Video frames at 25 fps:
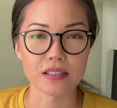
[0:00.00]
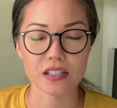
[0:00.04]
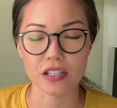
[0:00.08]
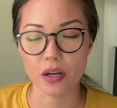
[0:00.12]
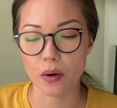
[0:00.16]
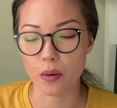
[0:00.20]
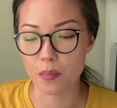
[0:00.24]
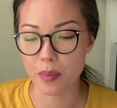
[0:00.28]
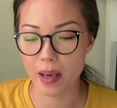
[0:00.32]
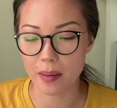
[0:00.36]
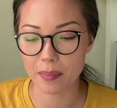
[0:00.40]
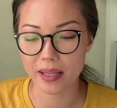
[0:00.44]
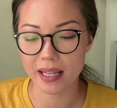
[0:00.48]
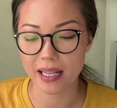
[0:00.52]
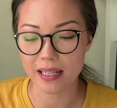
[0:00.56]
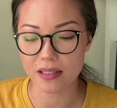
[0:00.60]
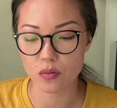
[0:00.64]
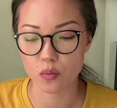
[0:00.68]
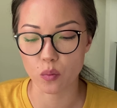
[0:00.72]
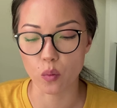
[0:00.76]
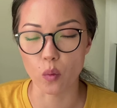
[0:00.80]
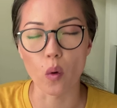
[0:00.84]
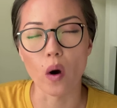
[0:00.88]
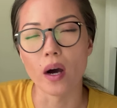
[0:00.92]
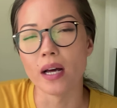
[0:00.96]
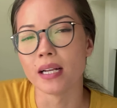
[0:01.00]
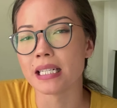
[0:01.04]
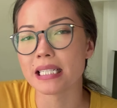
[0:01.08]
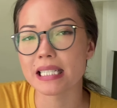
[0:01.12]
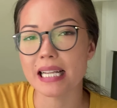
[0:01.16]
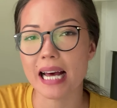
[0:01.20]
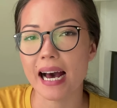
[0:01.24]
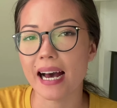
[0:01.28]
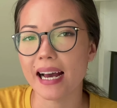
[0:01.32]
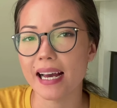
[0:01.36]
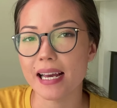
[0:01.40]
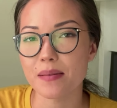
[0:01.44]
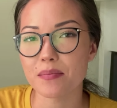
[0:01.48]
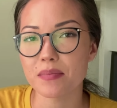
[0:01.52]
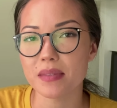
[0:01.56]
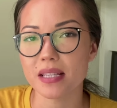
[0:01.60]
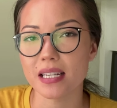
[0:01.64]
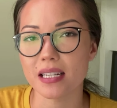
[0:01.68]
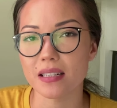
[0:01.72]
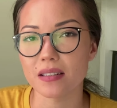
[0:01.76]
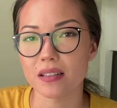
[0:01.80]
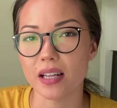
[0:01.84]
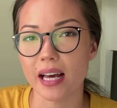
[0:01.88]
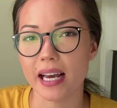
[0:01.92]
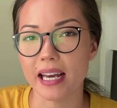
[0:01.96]
So maybe that's one time
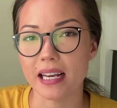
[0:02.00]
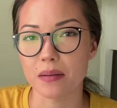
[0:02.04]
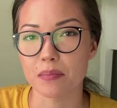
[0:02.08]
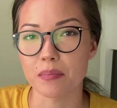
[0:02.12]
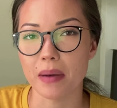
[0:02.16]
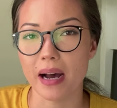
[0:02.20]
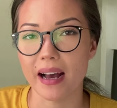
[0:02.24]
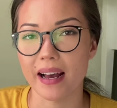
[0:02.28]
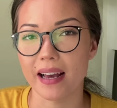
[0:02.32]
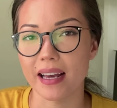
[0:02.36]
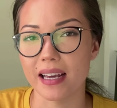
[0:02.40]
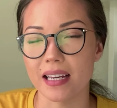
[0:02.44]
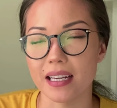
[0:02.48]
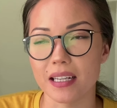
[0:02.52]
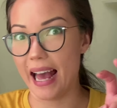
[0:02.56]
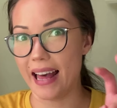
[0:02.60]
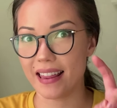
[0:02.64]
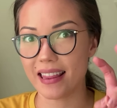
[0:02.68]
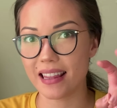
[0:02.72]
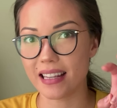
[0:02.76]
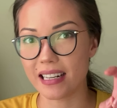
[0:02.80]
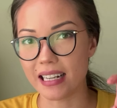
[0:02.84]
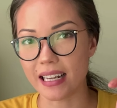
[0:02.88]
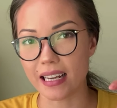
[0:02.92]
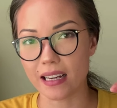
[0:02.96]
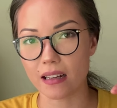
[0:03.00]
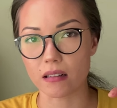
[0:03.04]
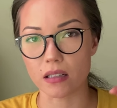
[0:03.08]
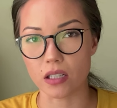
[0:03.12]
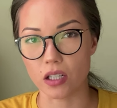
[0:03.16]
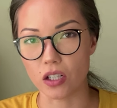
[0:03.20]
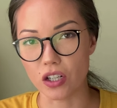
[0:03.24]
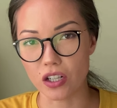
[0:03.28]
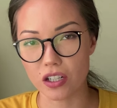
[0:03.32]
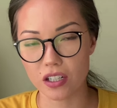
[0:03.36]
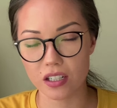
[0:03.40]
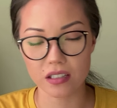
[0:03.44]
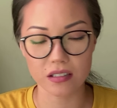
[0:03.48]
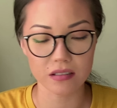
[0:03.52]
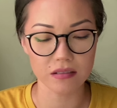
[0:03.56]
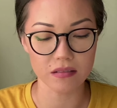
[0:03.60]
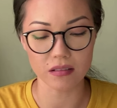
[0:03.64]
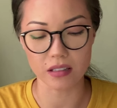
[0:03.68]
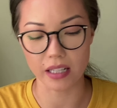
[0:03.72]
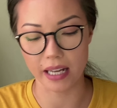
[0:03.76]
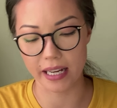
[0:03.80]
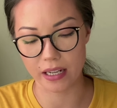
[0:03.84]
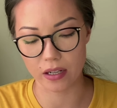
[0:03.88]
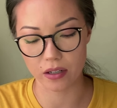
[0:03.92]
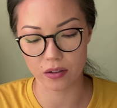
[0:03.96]
that like my ethnic look
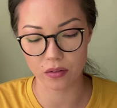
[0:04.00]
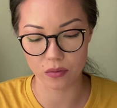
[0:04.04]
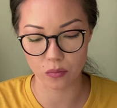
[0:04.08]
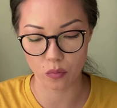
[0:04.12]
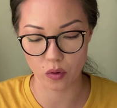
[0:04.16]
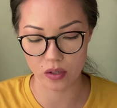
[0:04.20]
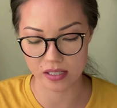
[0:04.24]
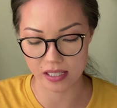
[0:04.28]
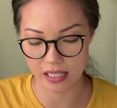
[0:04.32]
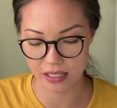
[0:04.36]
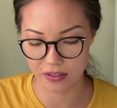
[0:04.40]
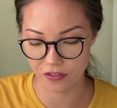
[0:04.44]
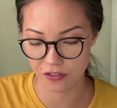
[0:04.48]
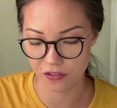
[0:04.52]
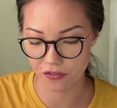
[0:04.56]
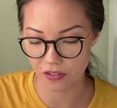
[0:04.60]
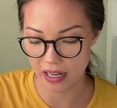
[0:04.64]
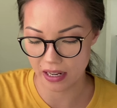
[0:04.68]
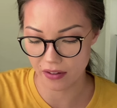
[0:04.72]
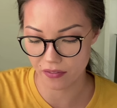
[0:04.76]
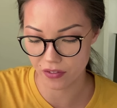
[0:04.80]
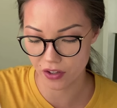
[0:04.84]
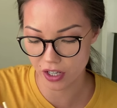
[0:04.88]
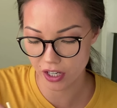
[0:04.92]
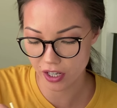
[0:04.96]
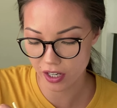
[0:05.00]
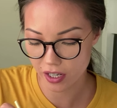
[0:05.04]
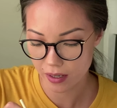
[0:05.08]
like was in favor.